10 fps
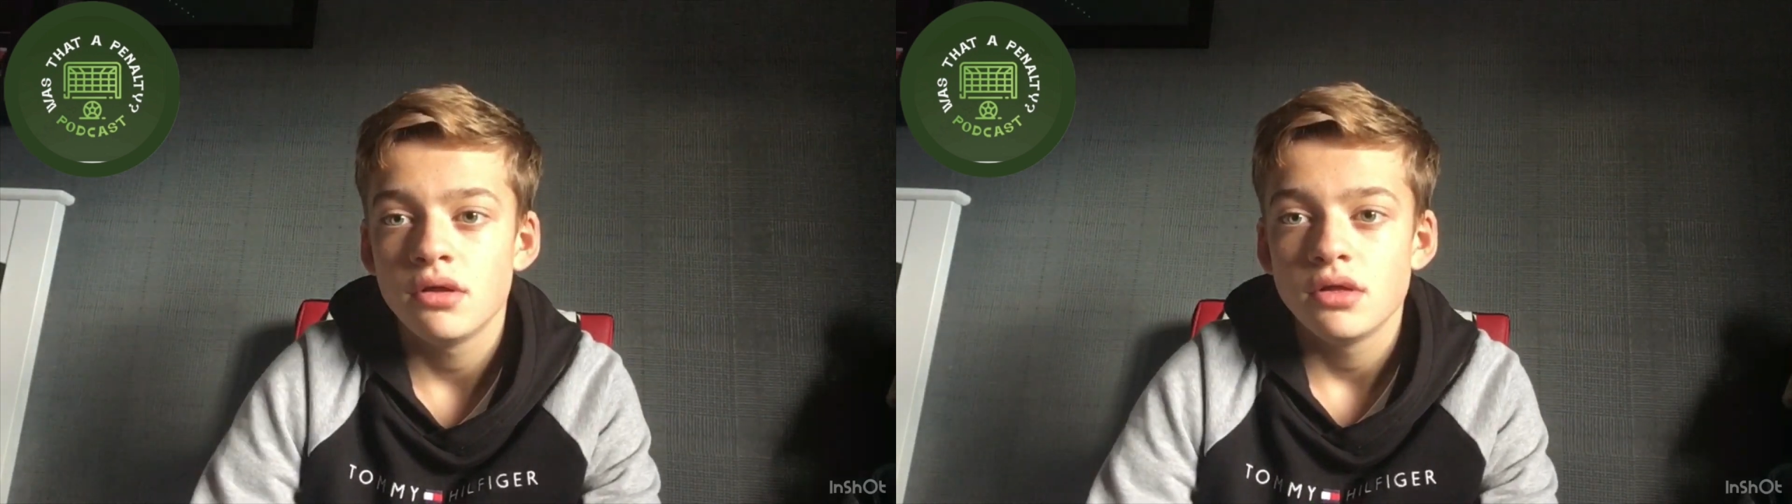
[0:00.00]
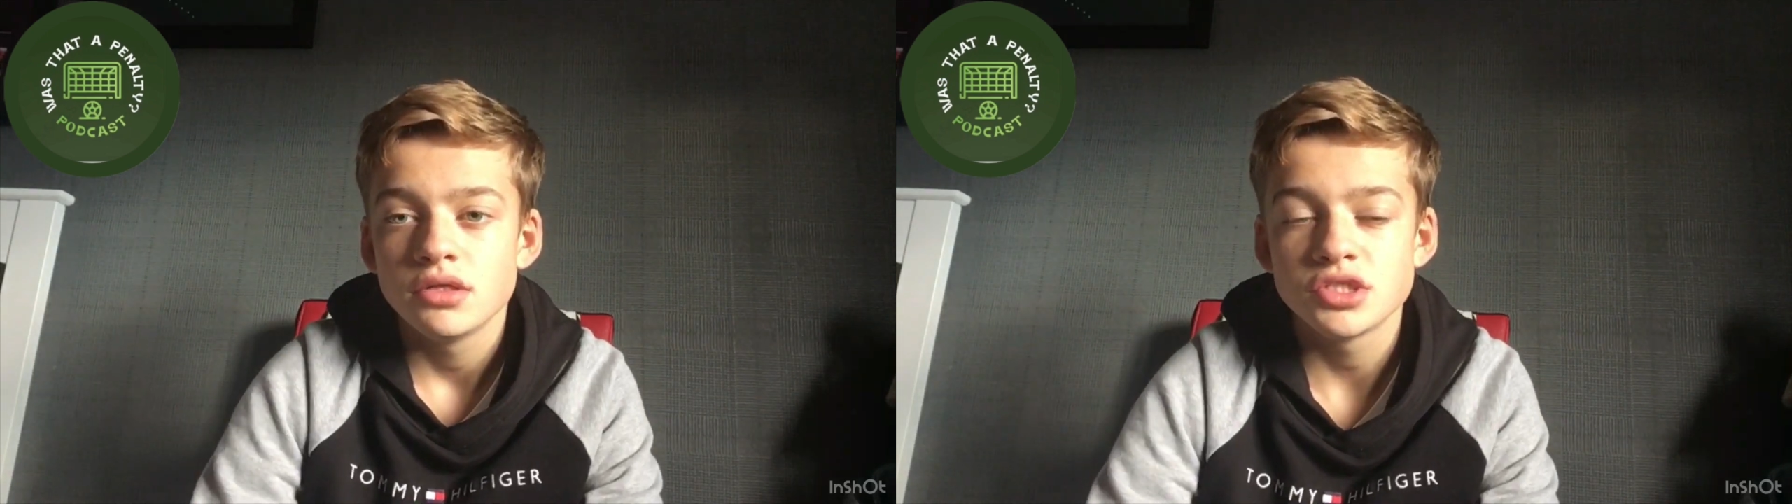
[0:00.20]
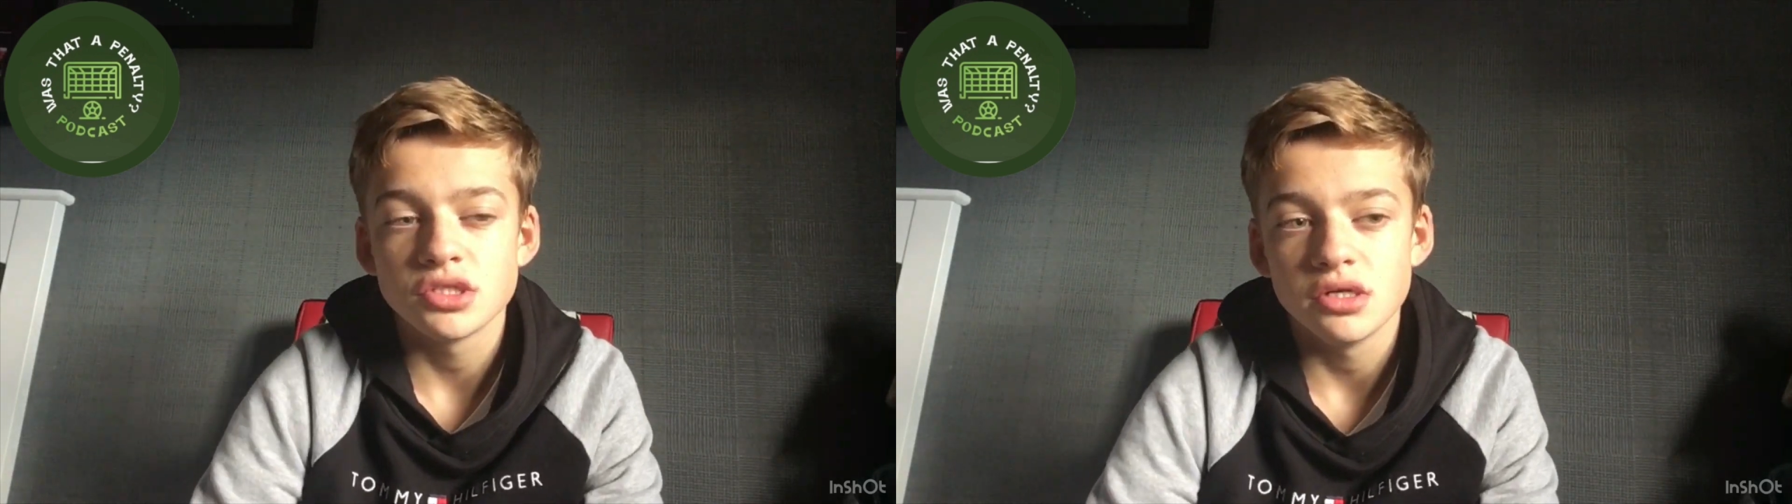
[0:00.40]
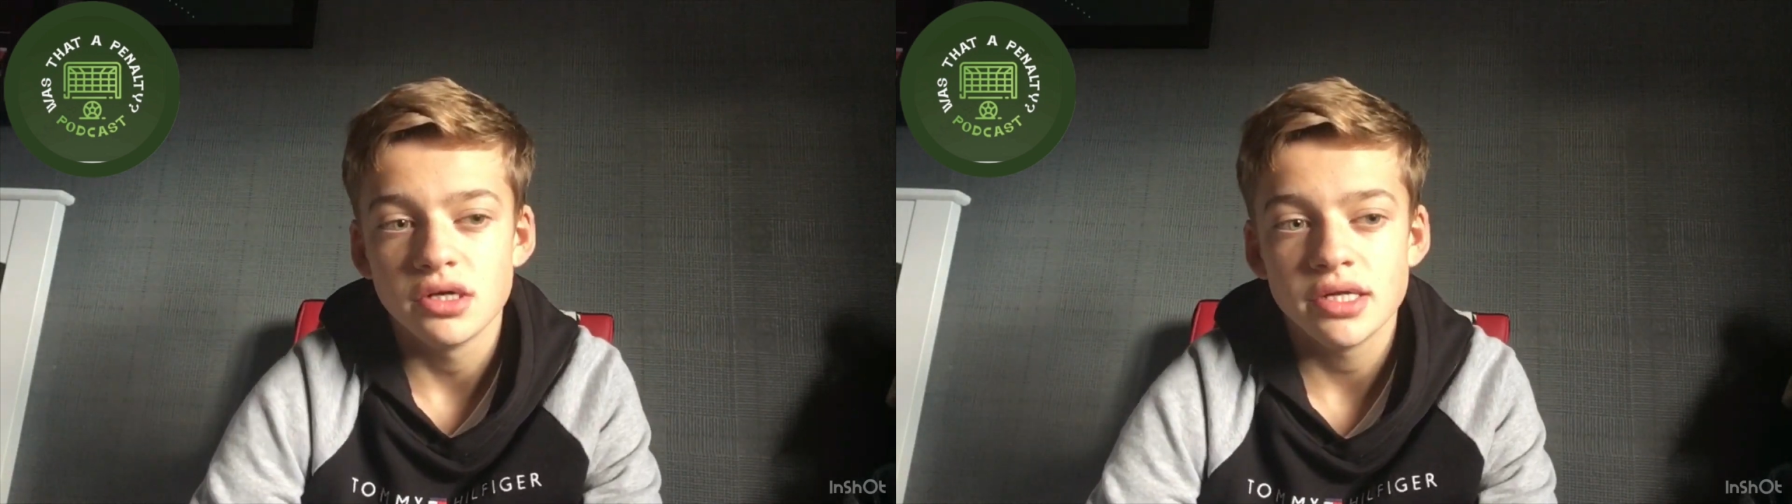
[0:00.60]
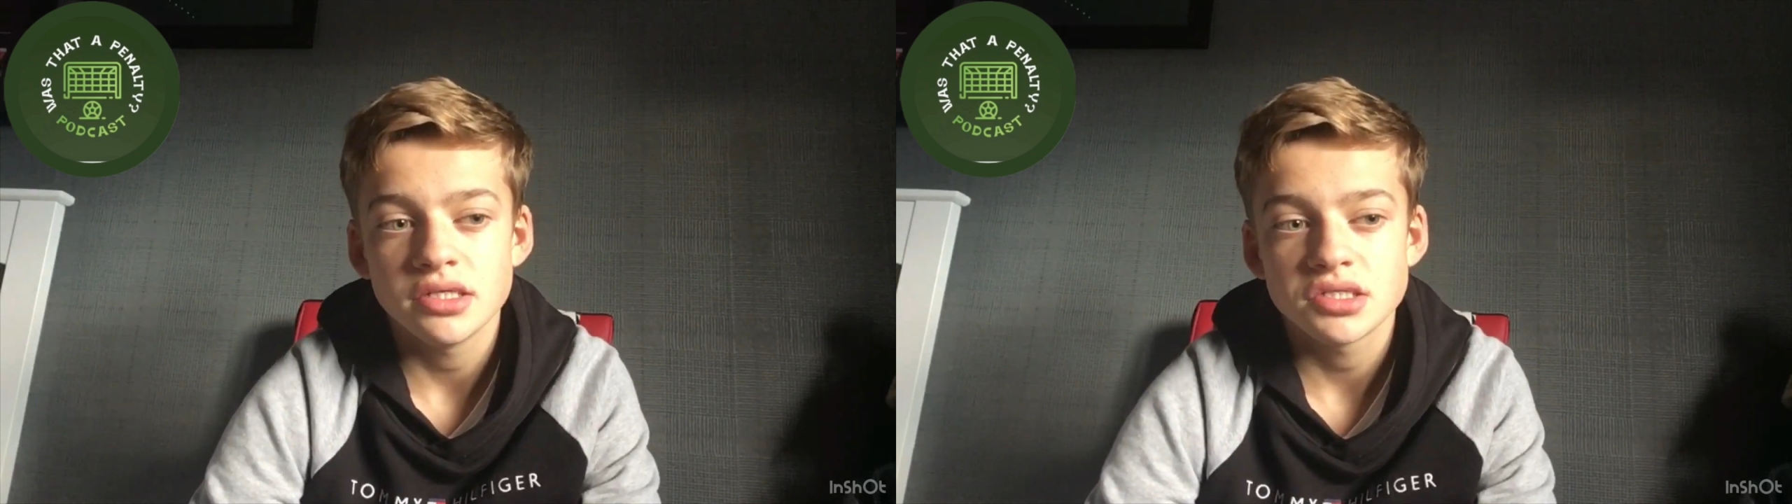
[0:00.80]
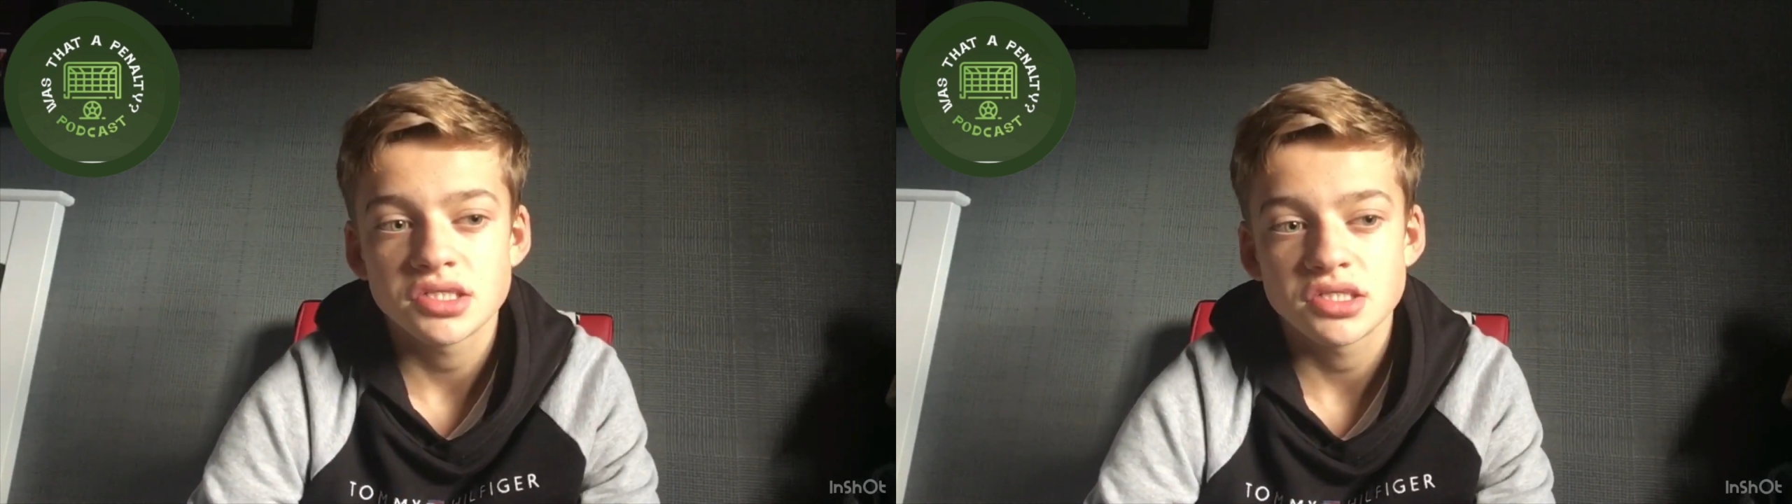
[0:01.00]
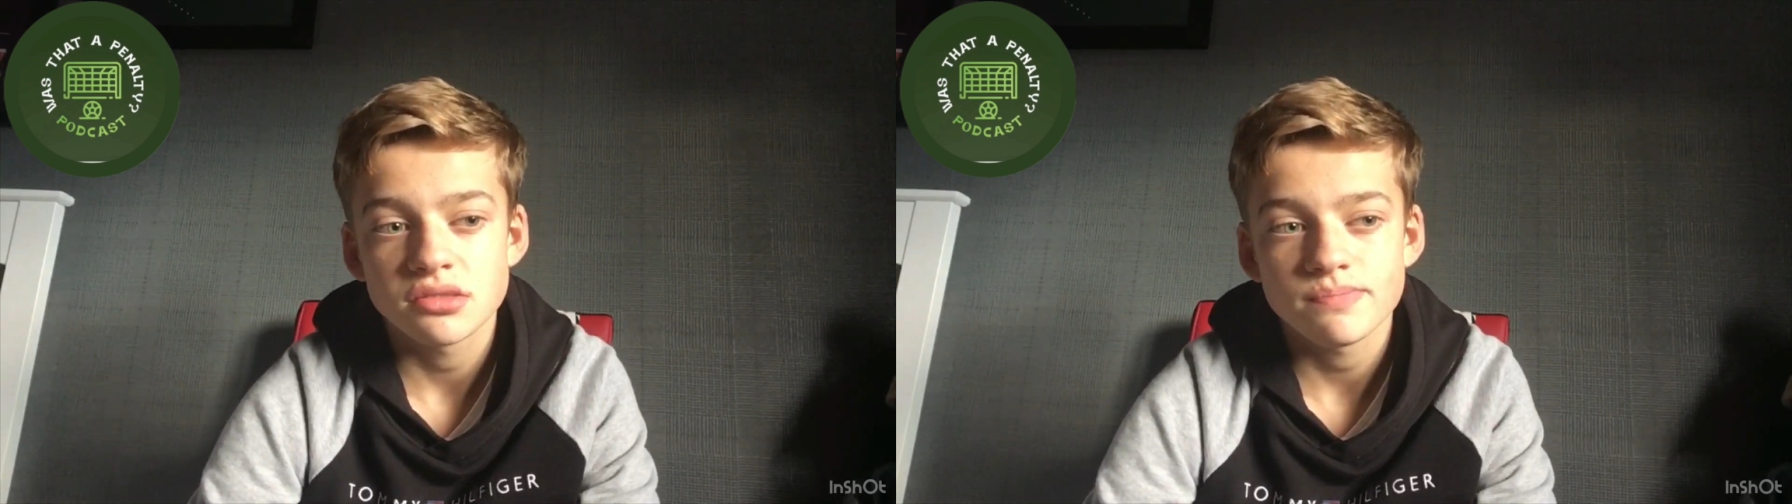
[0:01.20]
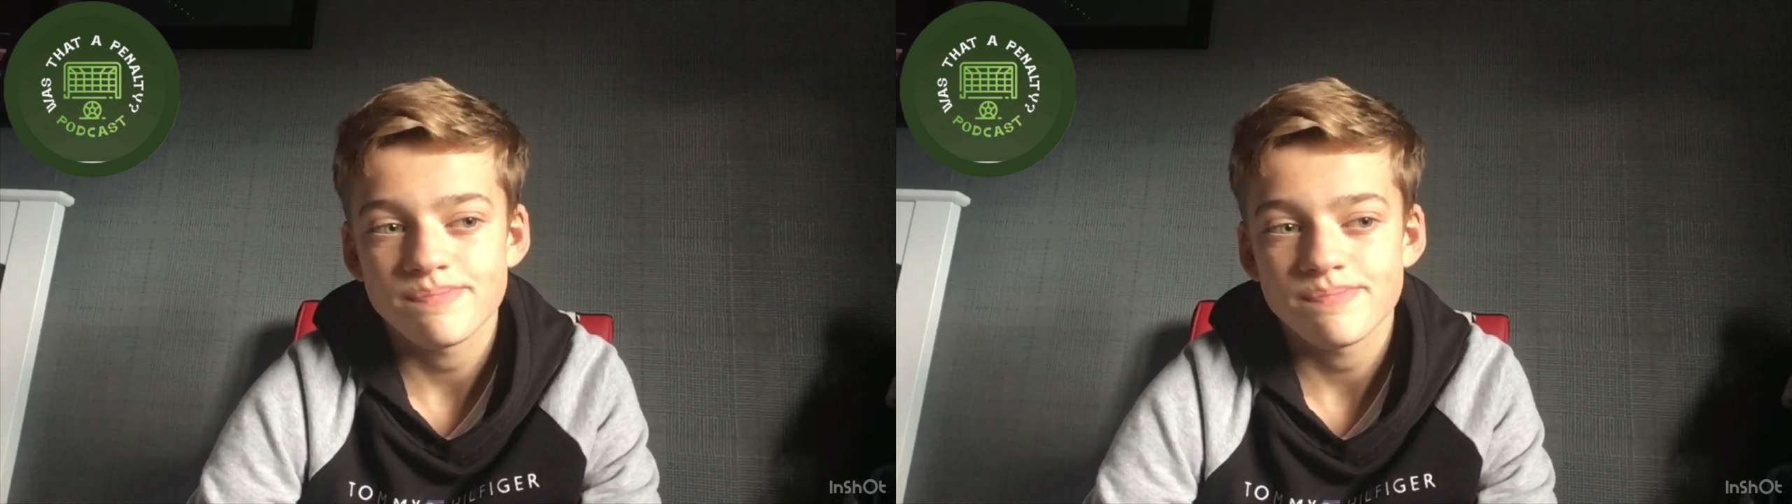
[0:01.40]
So it's